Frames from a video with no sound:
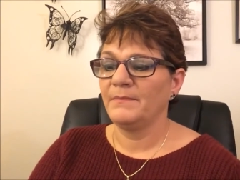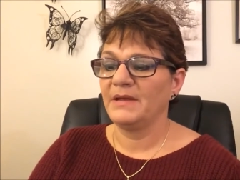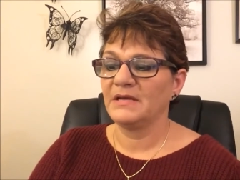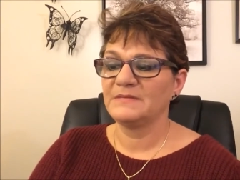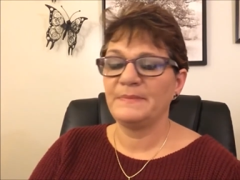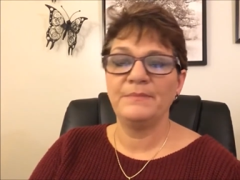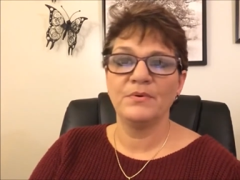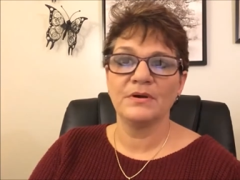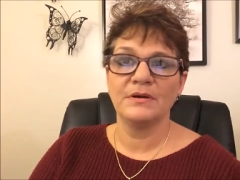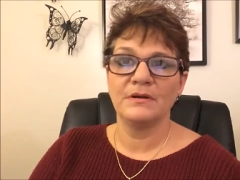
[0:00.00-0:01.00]
Because
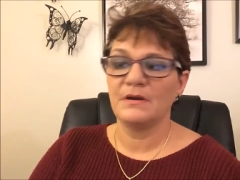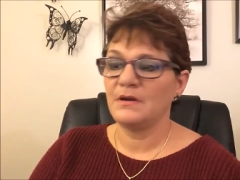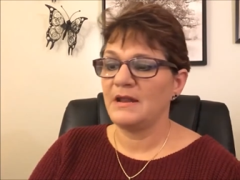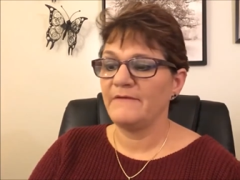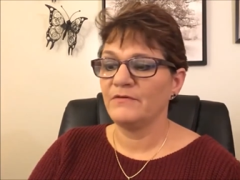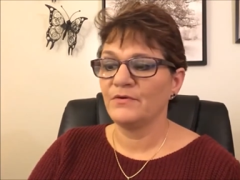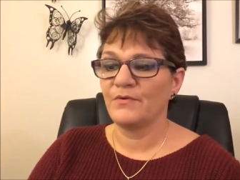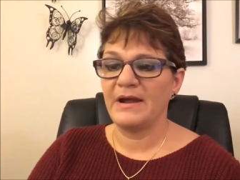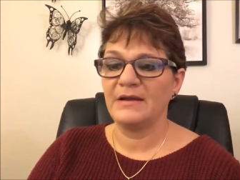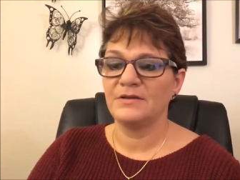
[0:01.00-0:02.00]
people can never
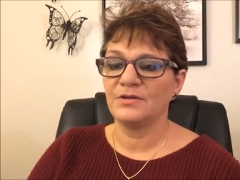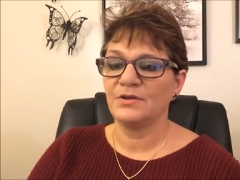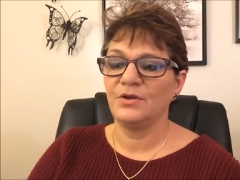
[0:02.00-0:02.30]
grant